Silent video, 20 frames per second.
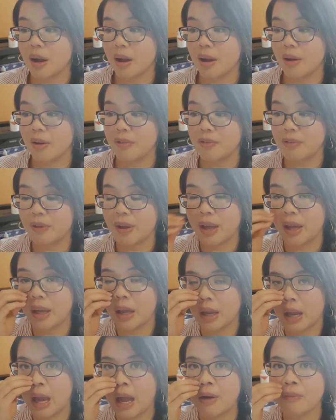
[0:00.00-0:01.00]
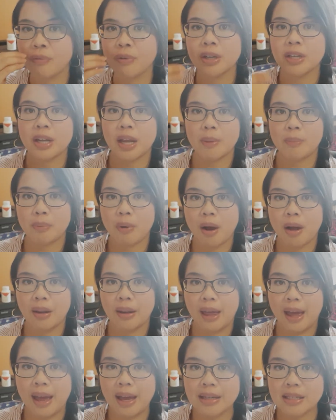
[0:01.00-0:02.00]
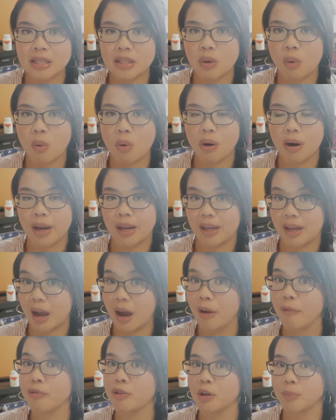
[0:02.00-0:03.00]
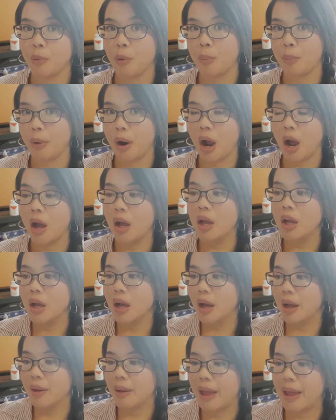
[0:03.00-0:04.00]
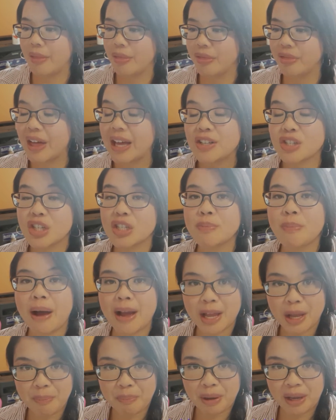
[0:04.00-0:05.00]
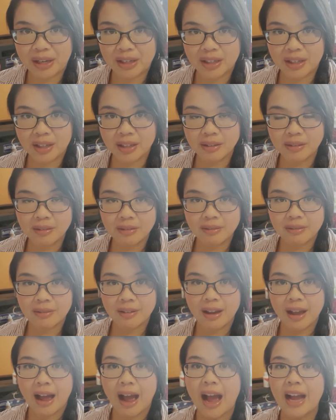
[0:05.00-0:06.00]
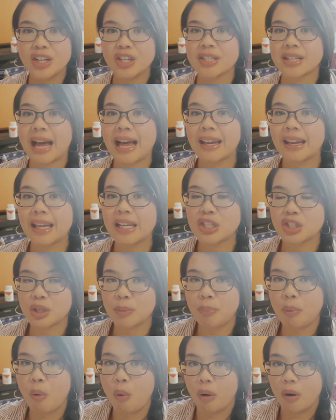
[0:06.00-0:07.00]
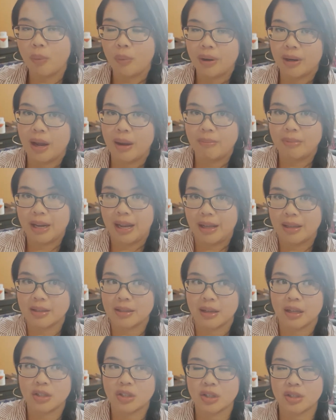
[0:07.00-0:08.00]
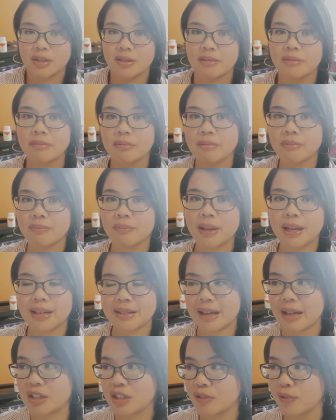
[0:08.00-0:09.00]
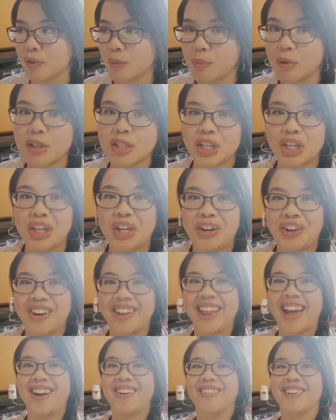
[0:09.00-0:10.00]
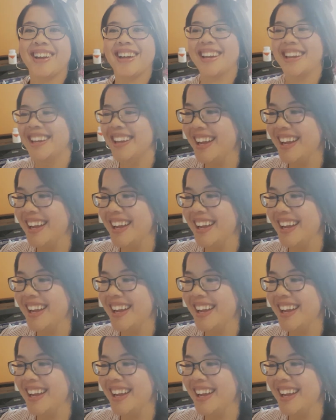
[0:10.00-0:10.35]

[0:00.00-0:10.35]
of a everyday bralette or a comfortable bra. And that's just my opinion. I like support when I'm dancing. It's just because I just feel more secure that way.